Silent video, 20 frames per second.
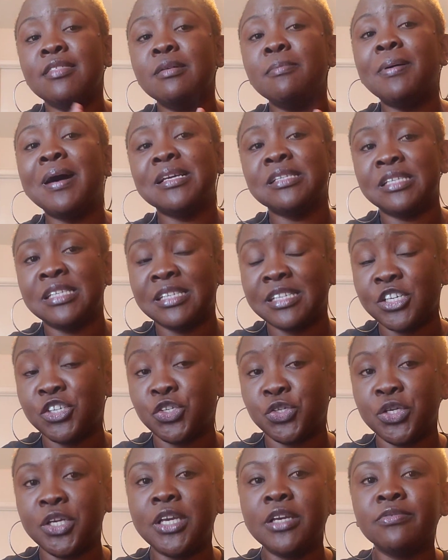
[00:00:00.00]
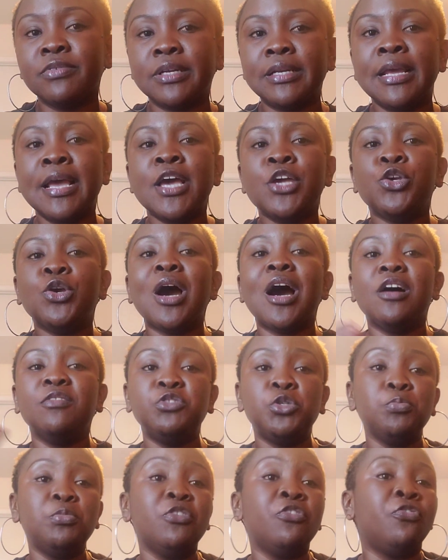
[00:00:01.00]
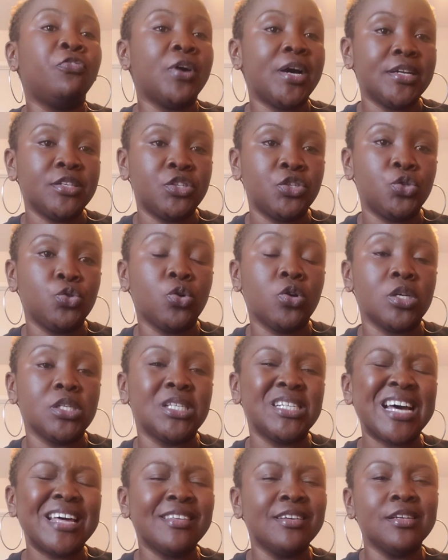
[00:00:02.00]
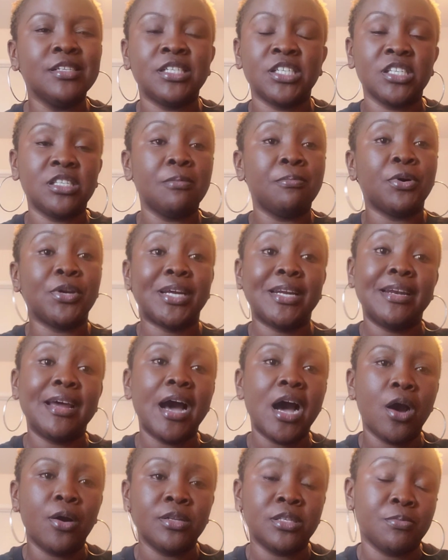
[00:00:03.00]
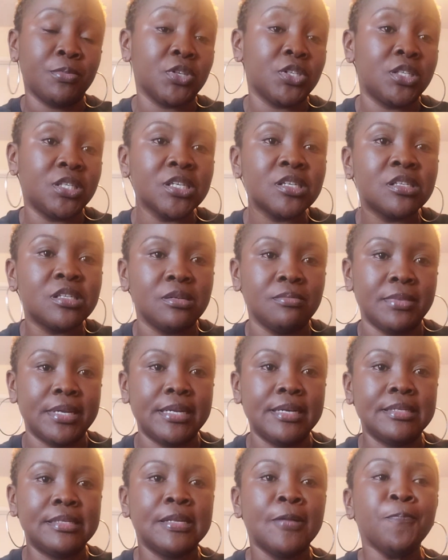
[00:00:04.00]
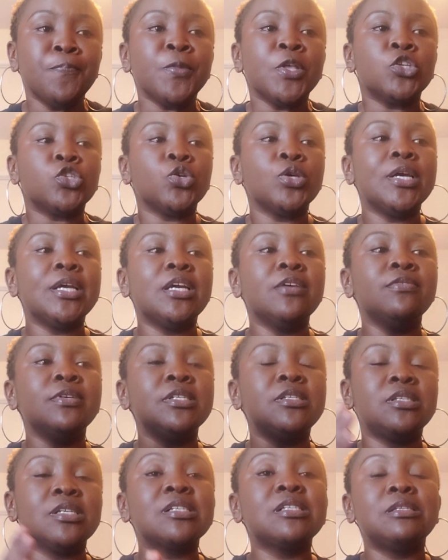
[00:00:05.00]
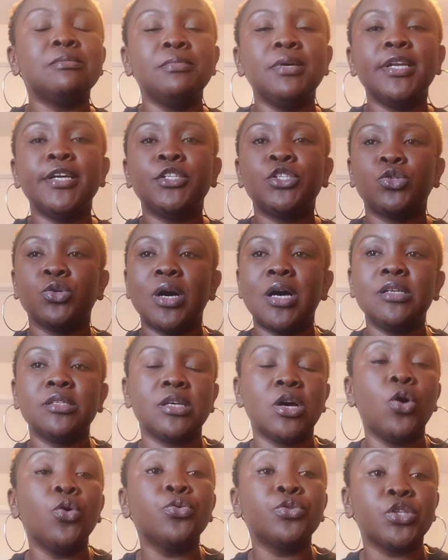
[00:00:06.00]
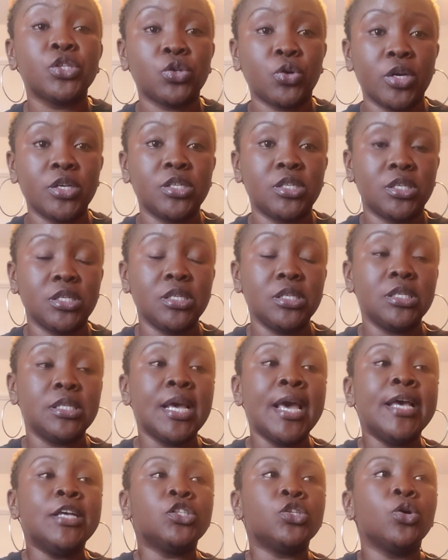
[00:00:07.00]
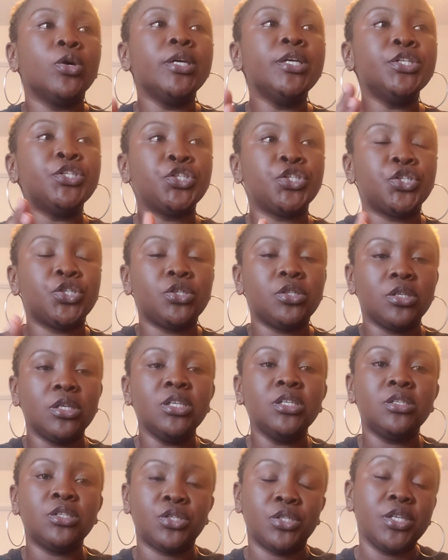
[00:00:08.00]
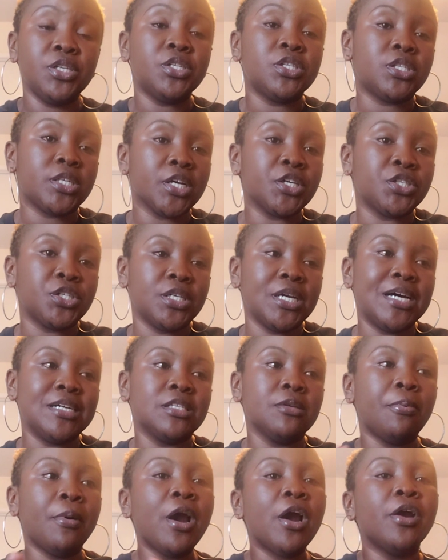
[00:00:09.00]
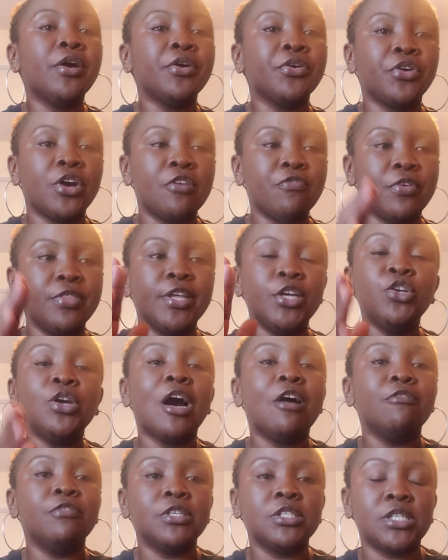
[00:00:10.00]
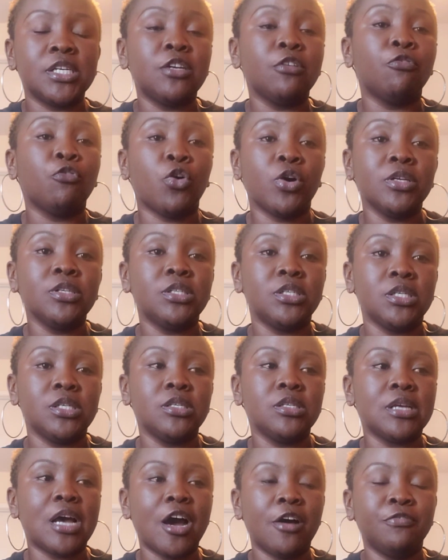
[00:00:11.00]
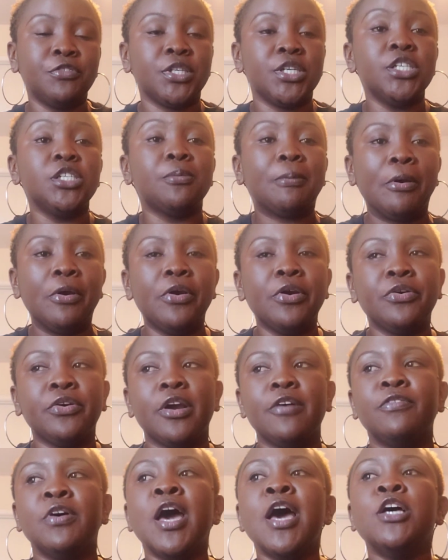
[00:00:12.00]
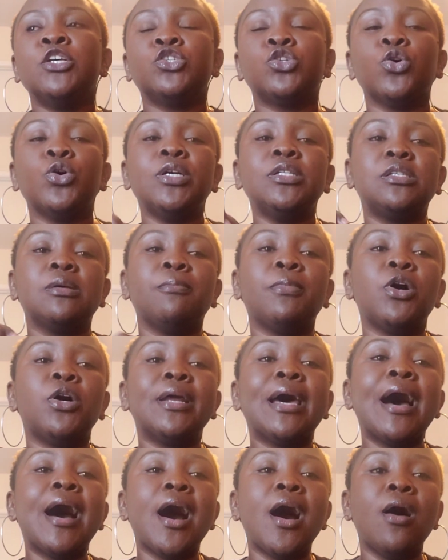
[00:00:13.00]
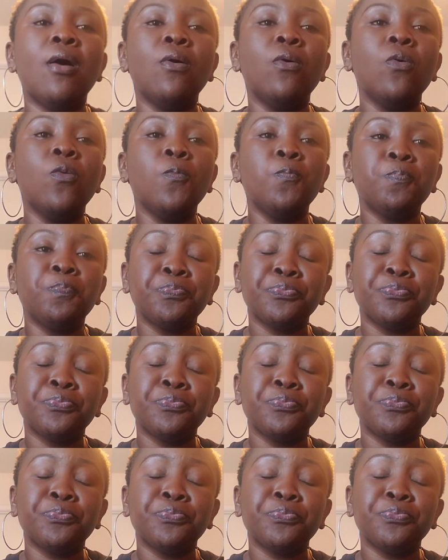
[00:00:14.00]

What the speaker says: passages that you're given. You have to be fast, because I think it's just about an hour. It's about 60 minutes. So you're given 60 minutes to answer all these questions. So each section has a paragraph, and then you have a set of questions after each paragraph. So it's about how